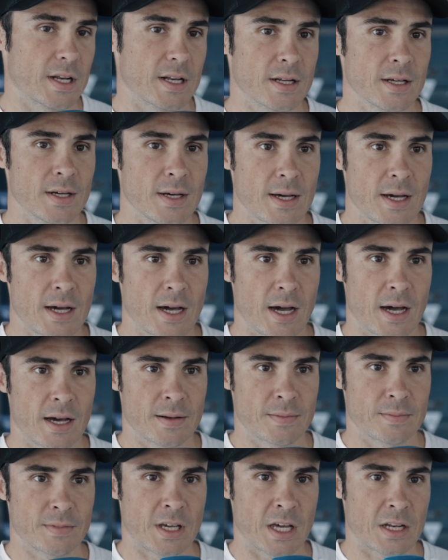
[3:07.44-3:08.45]
and,
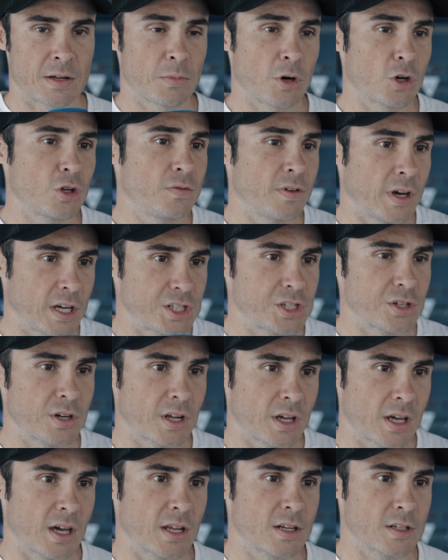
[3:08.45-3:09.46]
and get the motivation
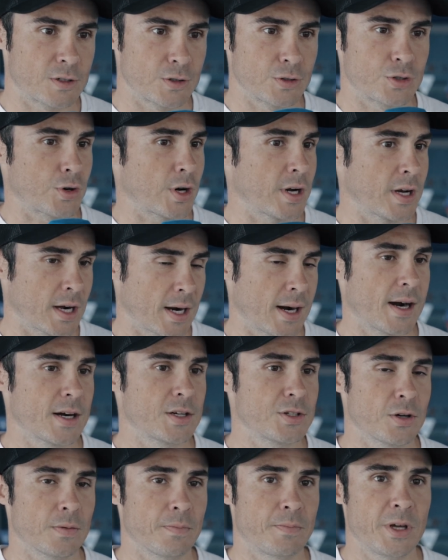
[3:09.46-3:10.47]
again to train hard
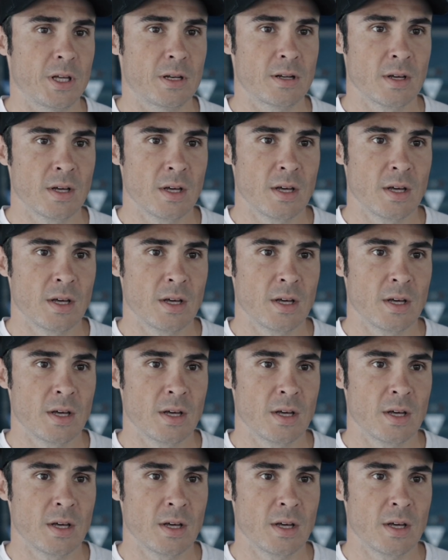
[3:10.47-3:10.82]
to compete.